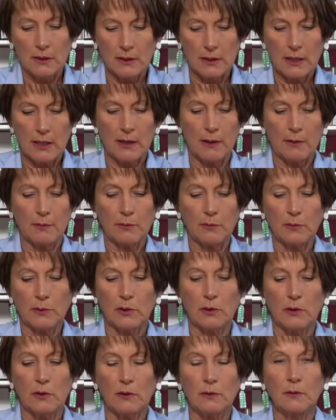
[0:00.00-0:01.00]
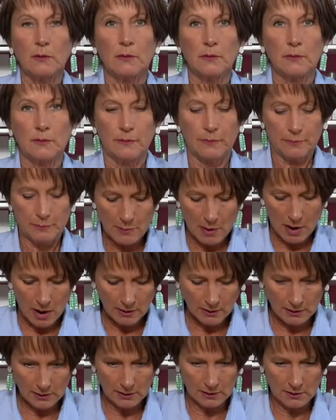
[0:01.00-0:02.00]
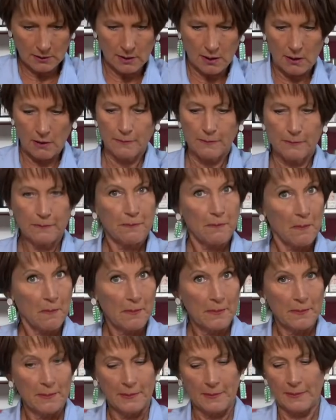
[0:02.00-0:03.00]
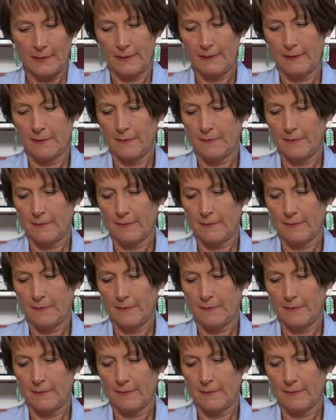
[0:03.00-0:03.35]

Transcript: um, little boxes there. Okay,